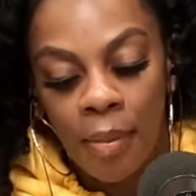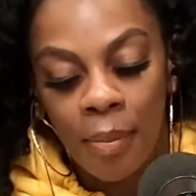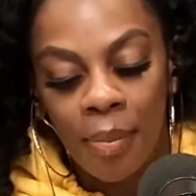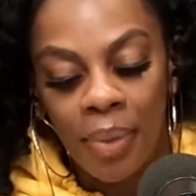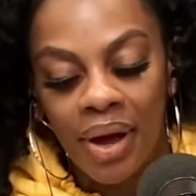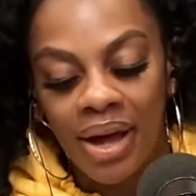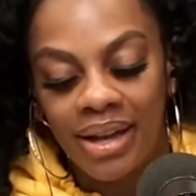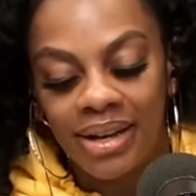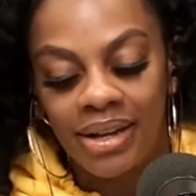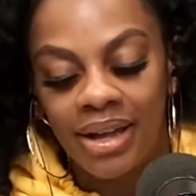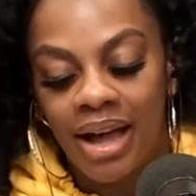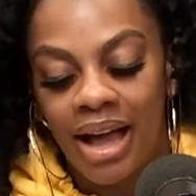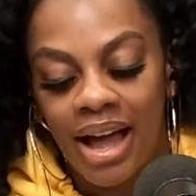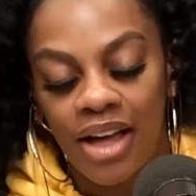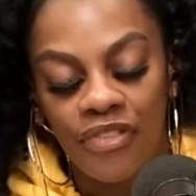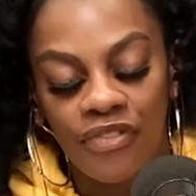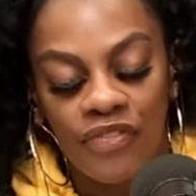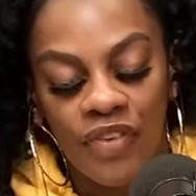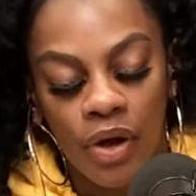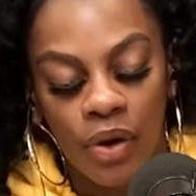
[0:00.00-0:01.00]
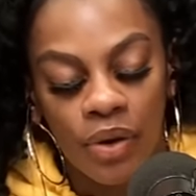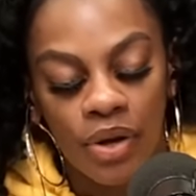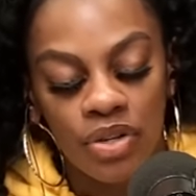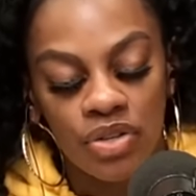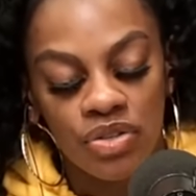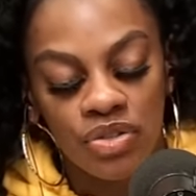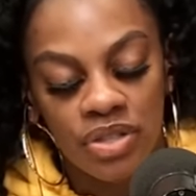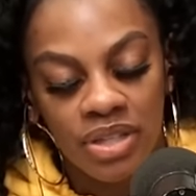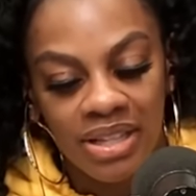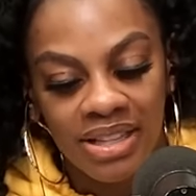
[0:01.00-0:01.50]
But I found
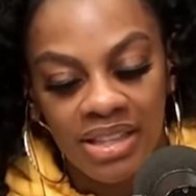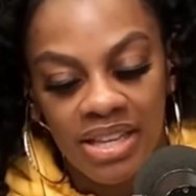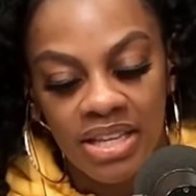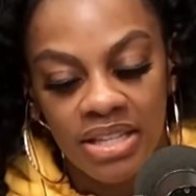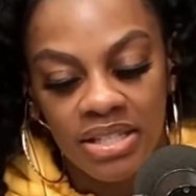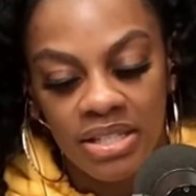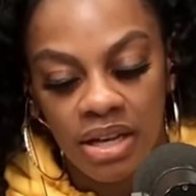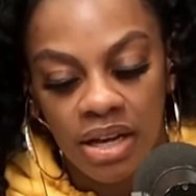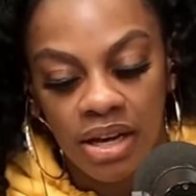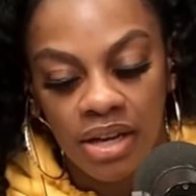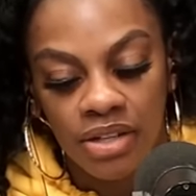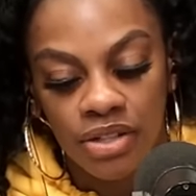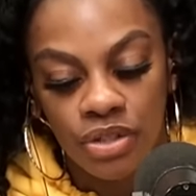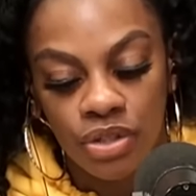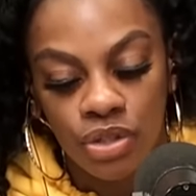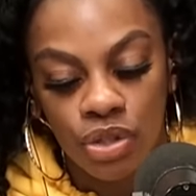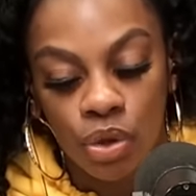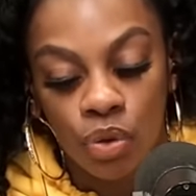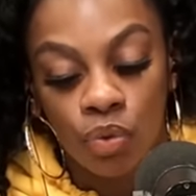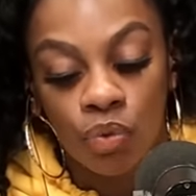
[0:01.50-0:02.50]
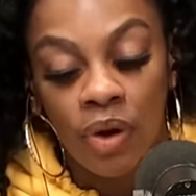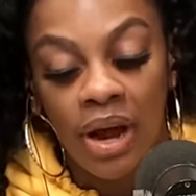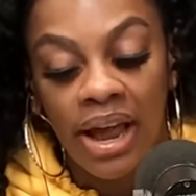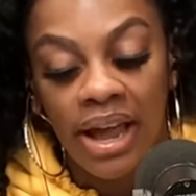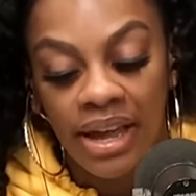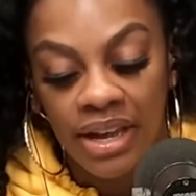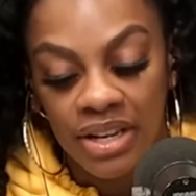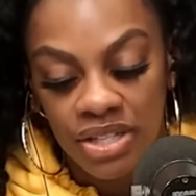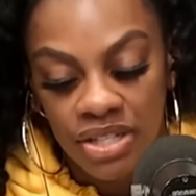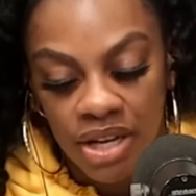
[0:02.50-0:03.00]
interesting this, uh,
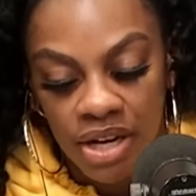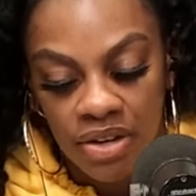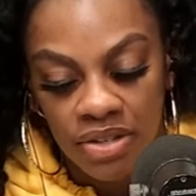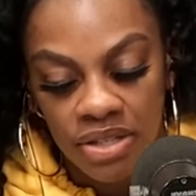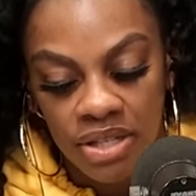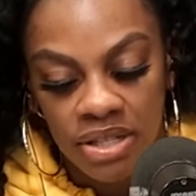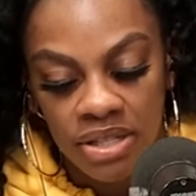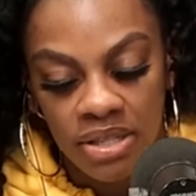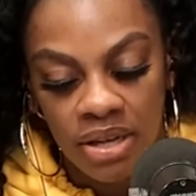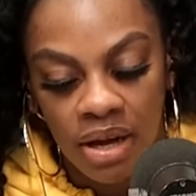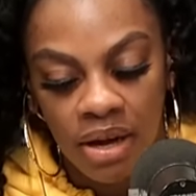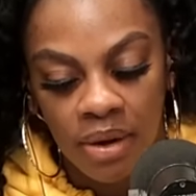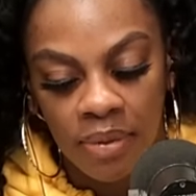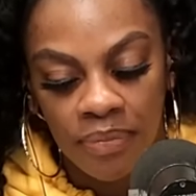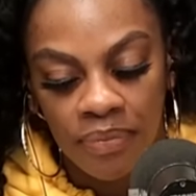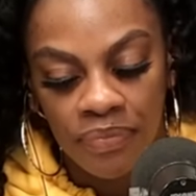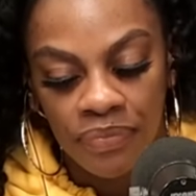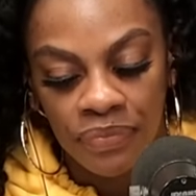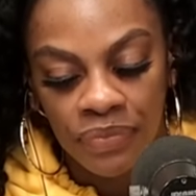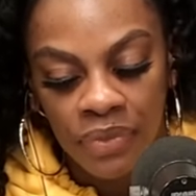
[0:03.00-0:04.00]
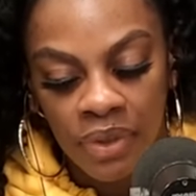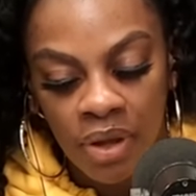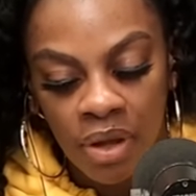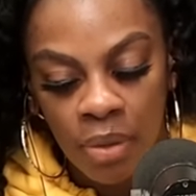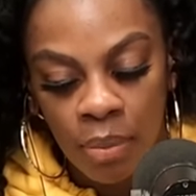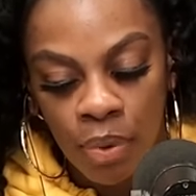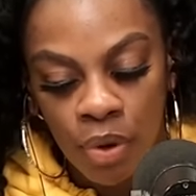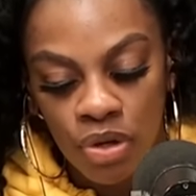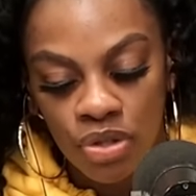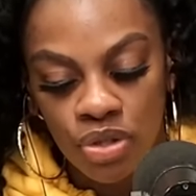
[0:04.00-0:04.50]
Toure shares his um,
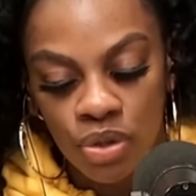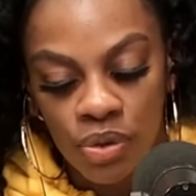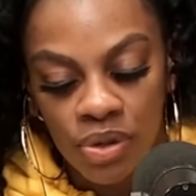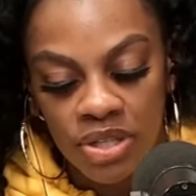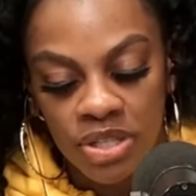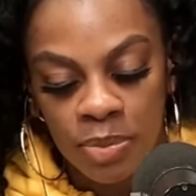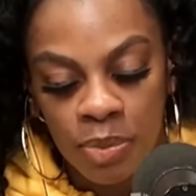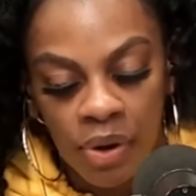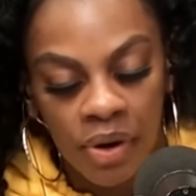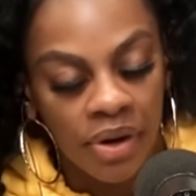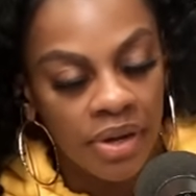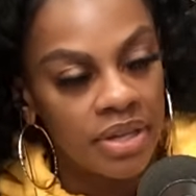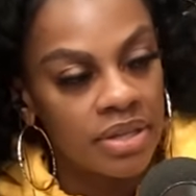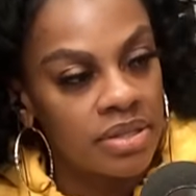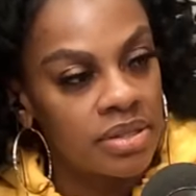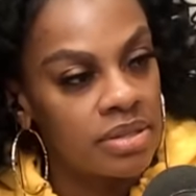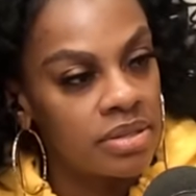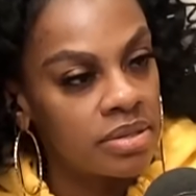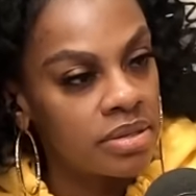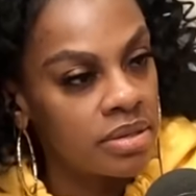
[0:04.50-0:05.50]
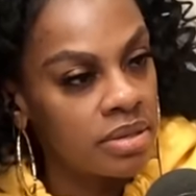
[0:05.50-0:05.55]
personal experience.